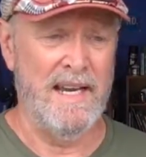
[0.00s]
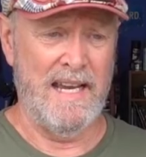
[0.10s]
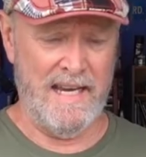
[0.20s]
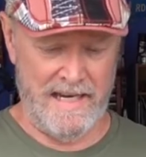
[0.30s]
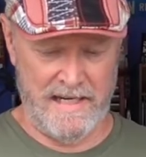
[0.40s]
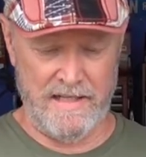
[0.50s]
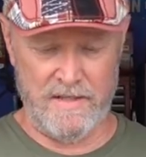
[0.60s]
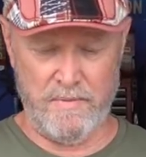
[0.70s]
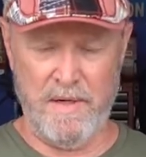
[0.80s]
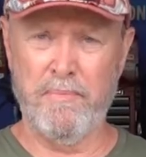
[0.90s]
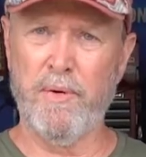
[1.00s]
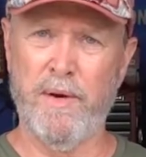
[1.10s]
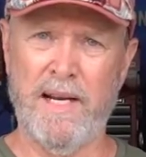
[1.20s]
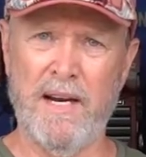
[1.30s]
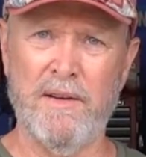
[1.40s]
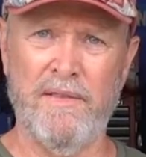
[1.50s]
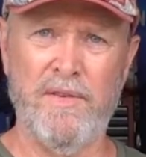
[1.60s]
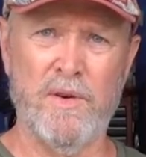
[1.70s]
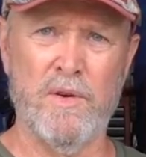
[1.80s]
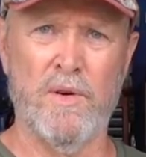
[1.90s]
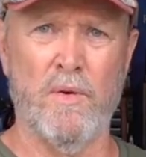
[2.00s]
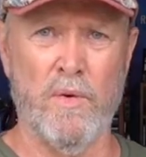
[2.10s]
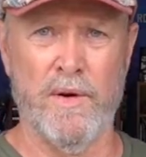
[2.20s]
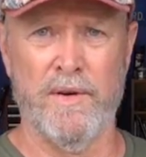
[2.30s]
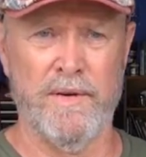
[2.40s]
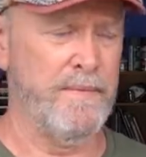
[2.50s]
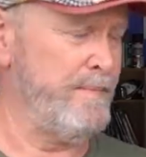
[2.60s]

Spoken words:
And I just want to point out, if you're going to order